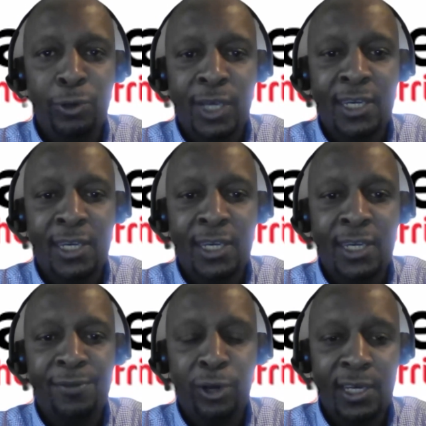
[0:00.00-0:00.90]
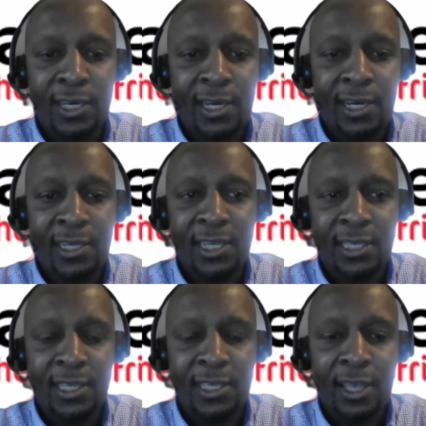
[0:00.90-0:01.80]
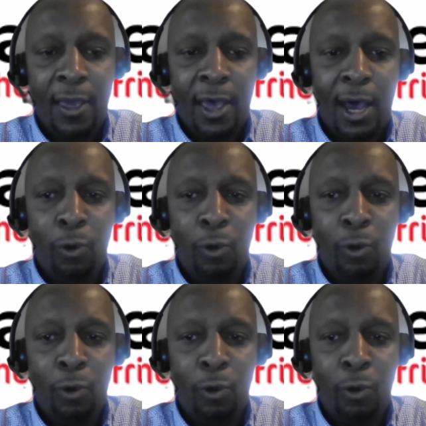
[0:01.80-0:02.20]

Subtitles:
we use artificial intelligence